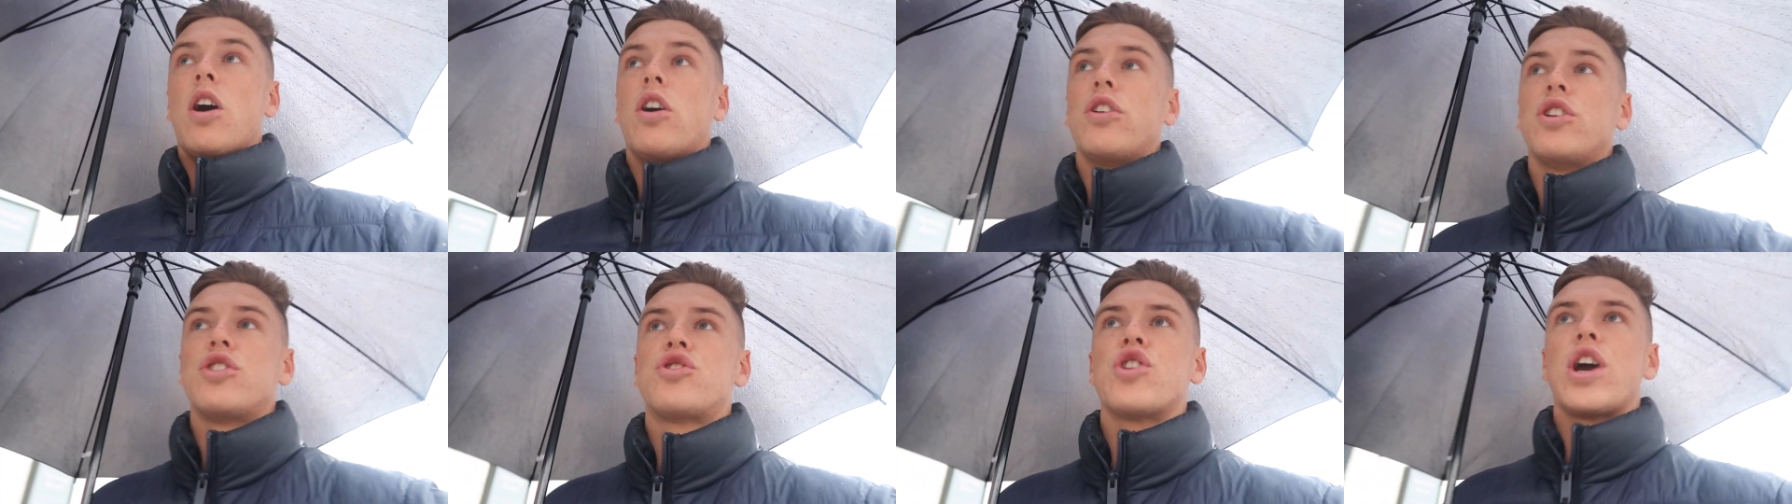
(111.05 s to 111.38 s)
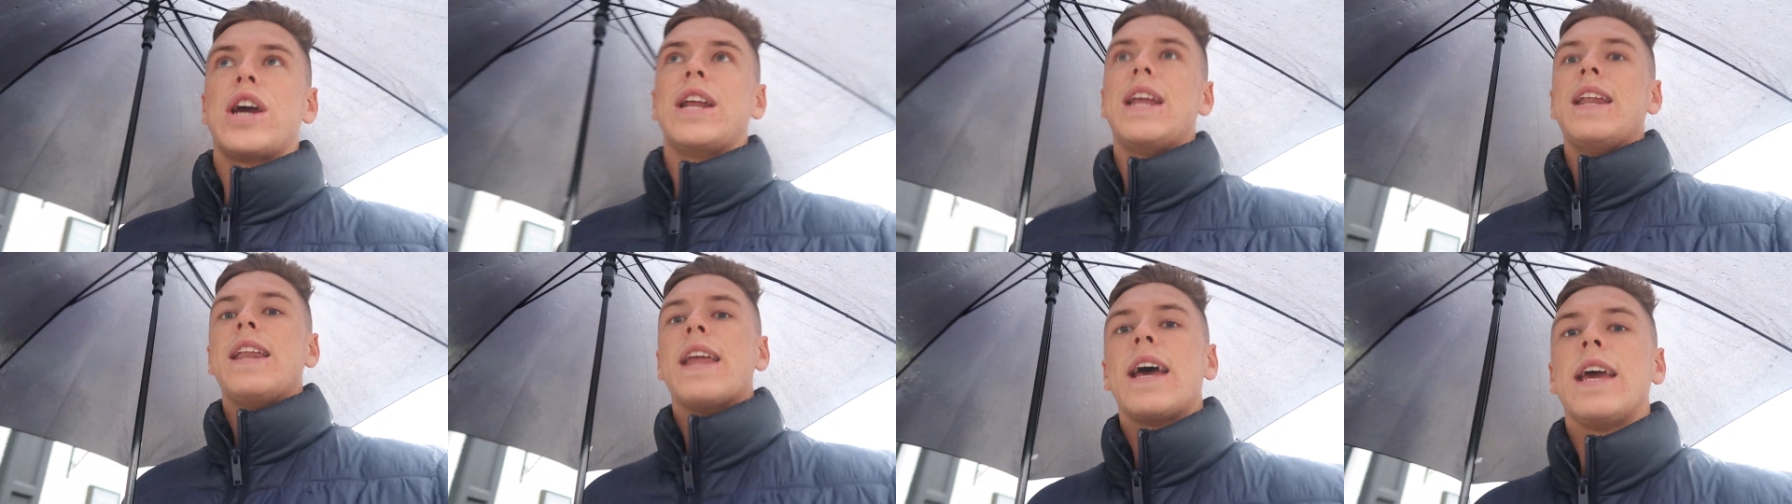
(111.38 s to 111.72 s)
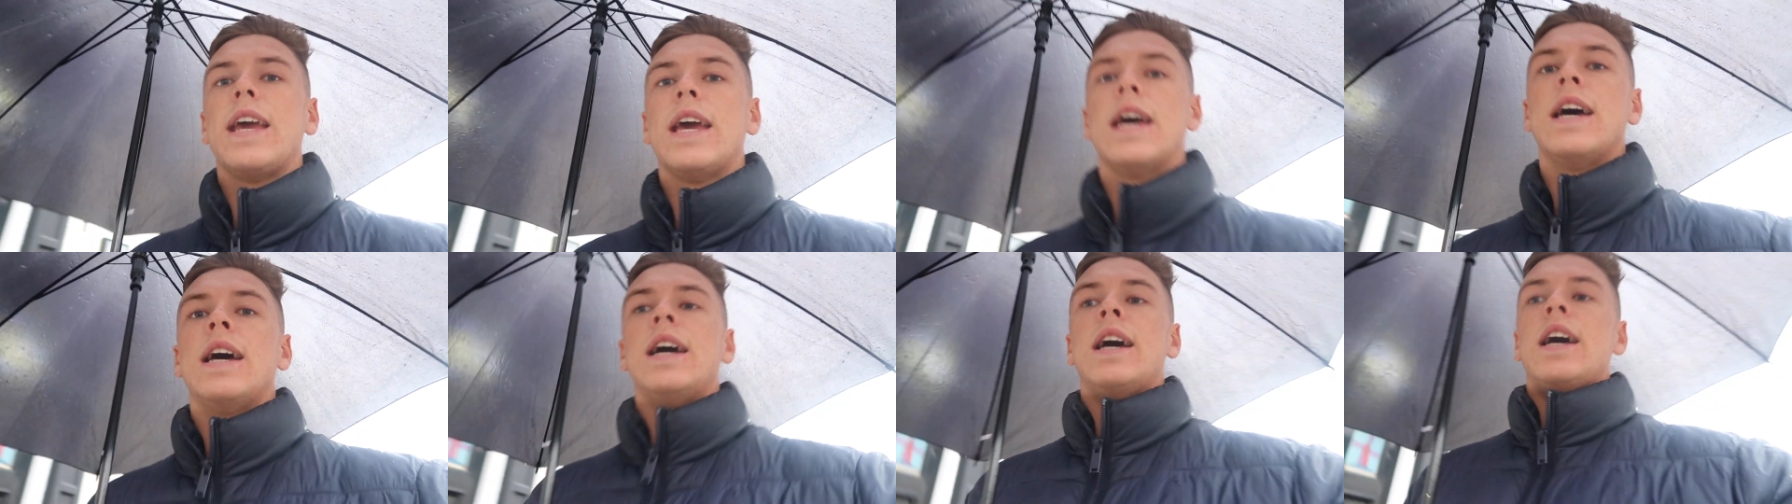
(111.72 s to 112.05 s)
On a training
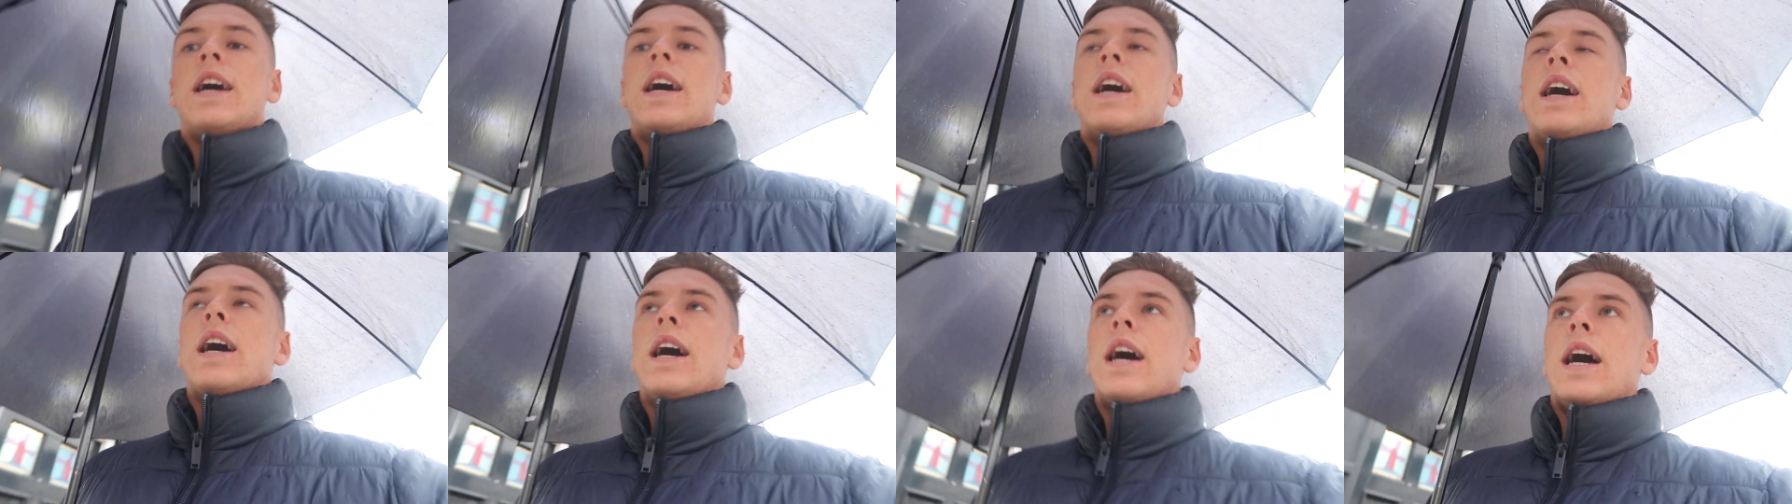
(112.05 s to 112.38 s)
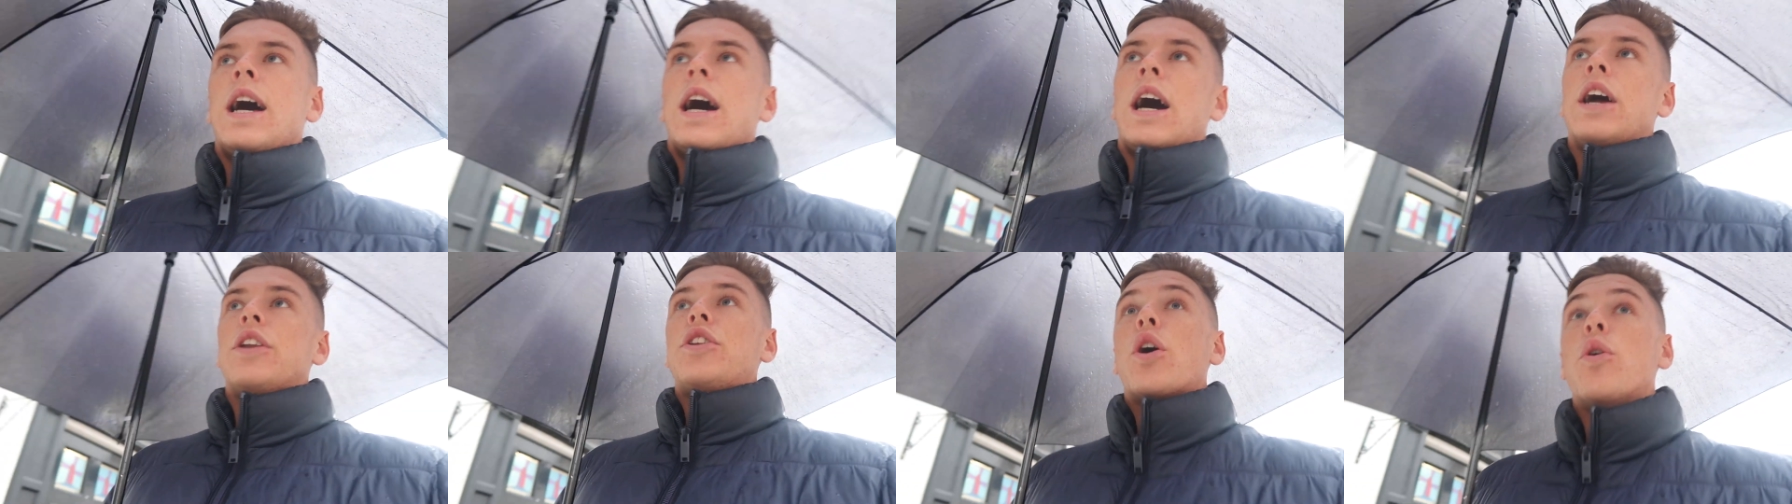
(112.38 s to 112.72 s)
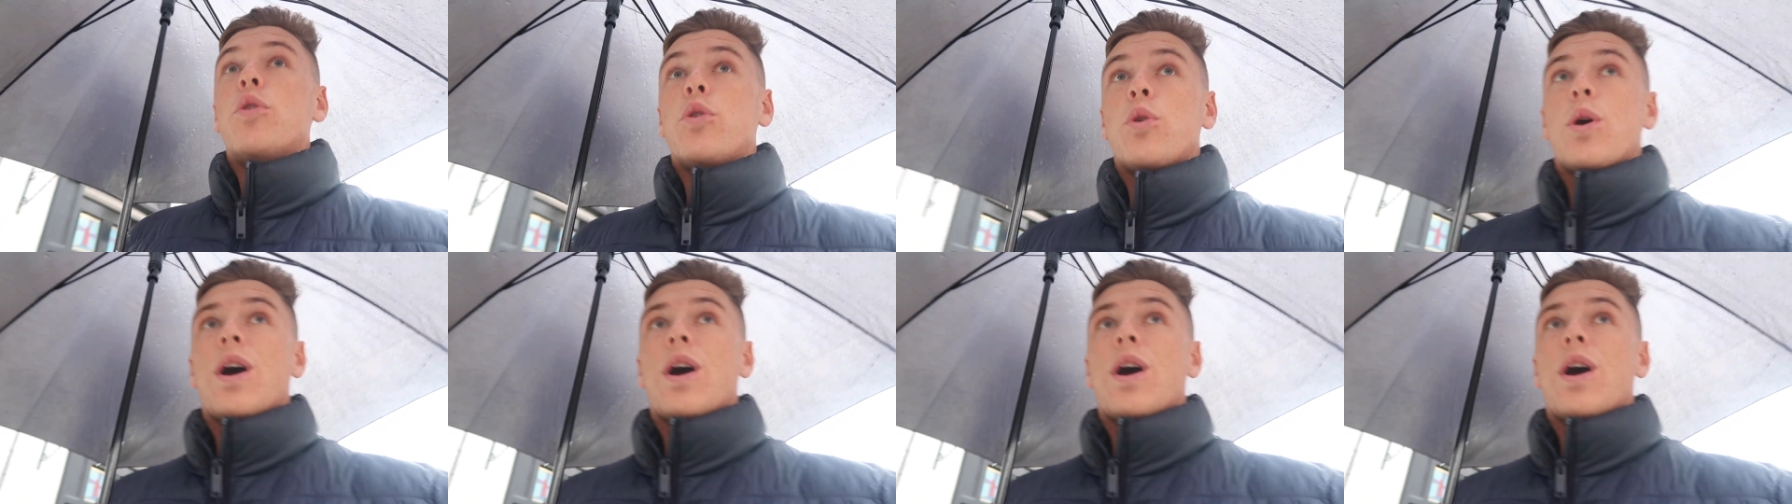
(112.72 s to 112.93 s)
day, I don't